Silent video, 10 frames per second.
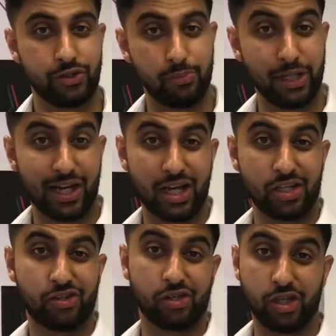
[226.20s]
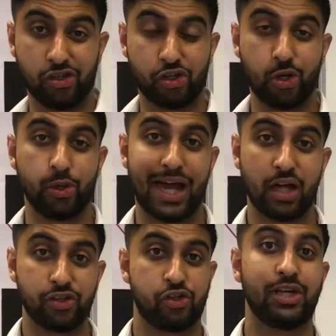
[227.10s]
Me and Anish are going to show you how
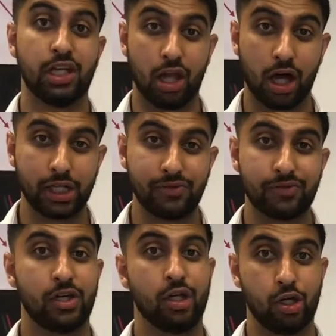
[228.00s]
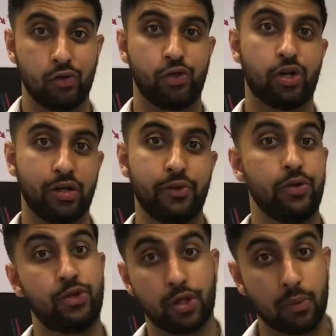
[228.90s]
to trade live for a trading view,
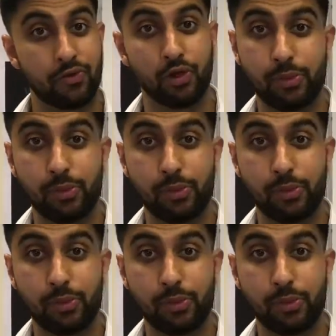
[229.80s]
so come and follow